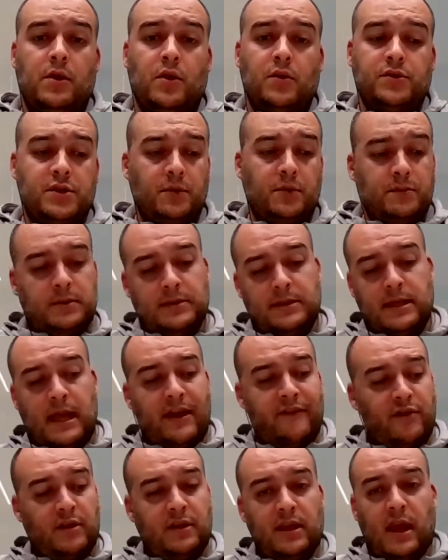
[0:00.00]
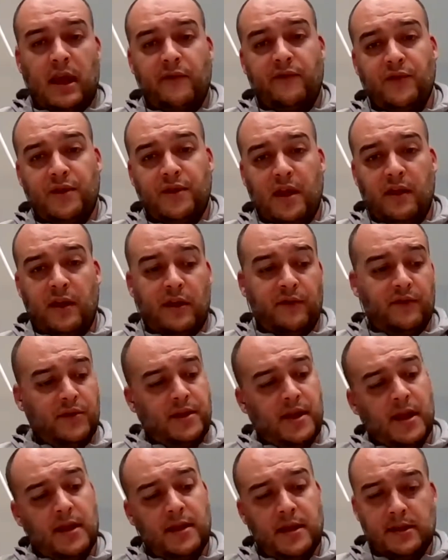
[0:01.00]
So every
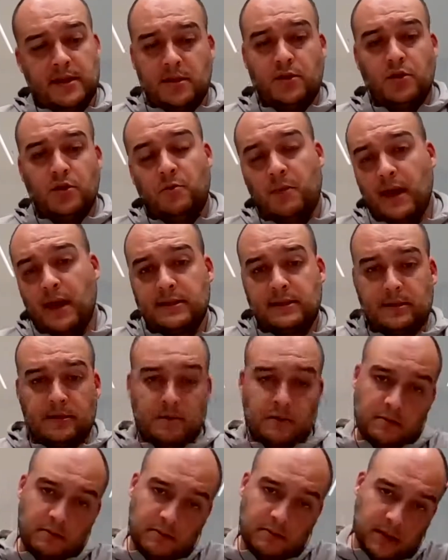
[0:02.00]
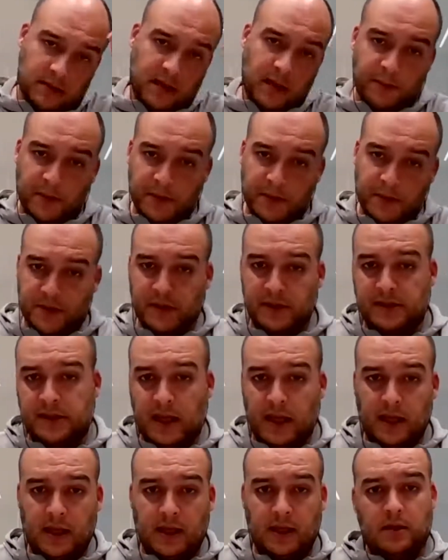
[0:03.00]
day there's a new mask. Temperature is
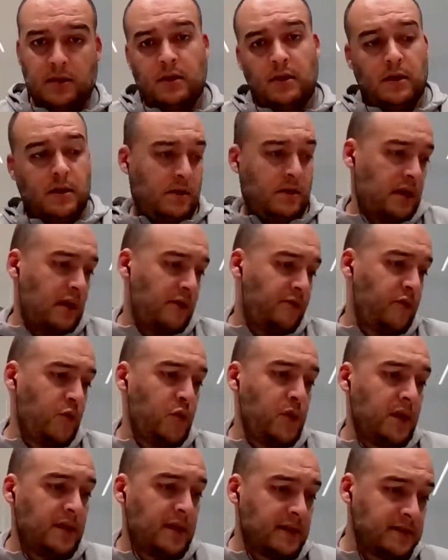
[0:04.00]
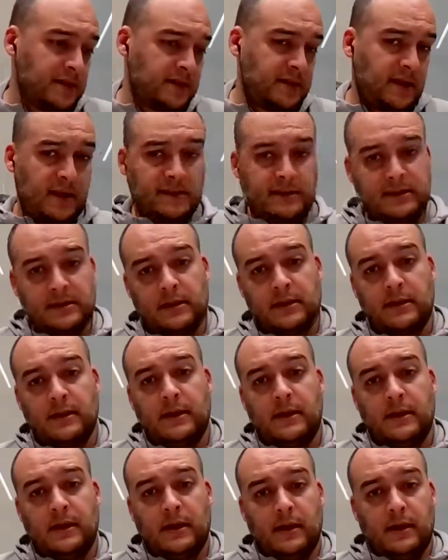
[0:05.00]
taken. Every week there's a test.
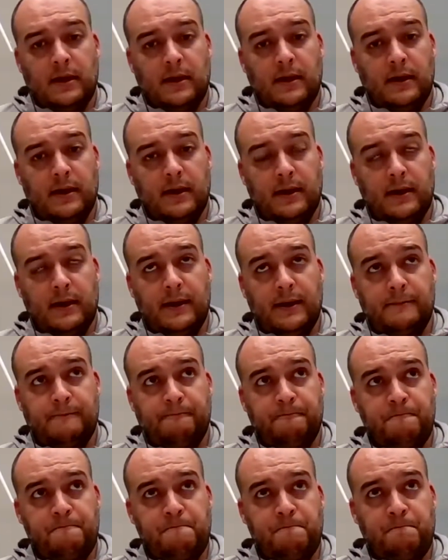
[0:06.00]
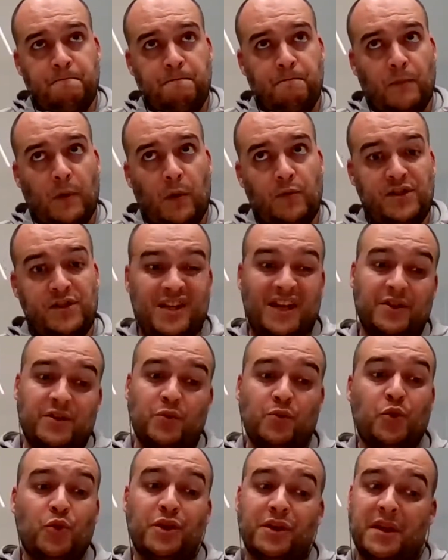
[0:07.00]
We
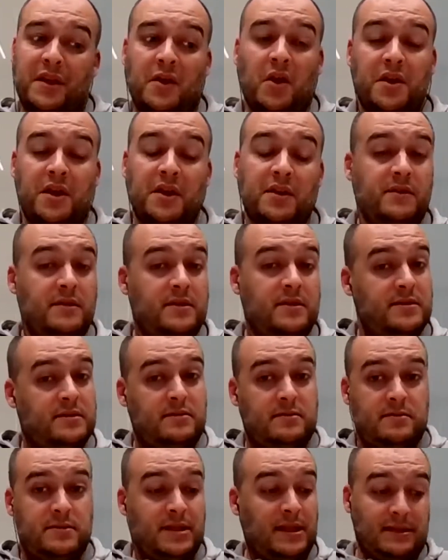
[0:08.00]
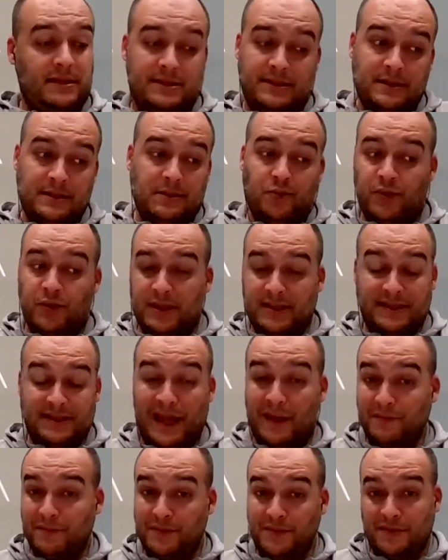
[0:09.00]
started working on it since we
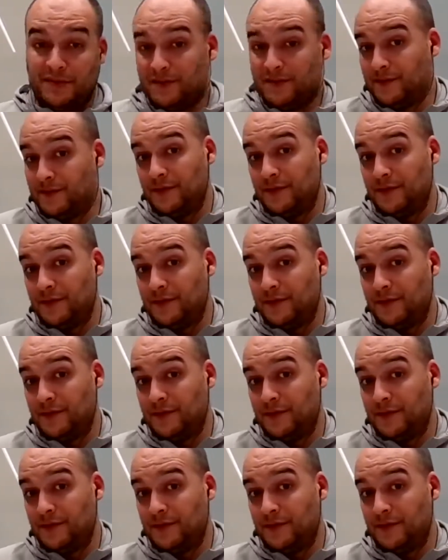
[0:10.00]
stopped.